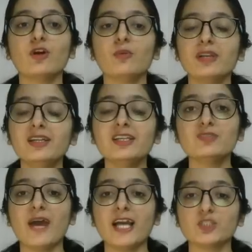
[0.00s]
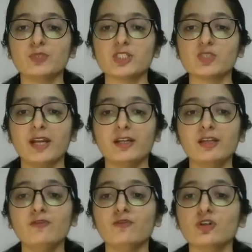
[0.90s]
from Indian banks
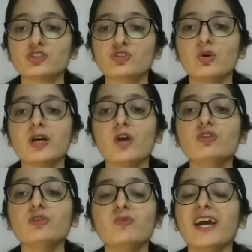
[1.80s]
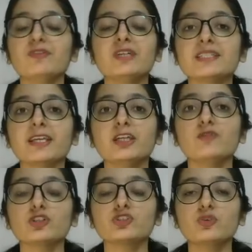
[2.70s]
perspective, vostro account, why we are saying it
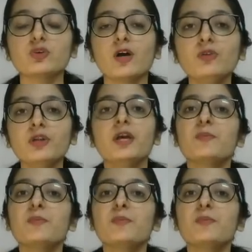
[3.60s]
vostro account?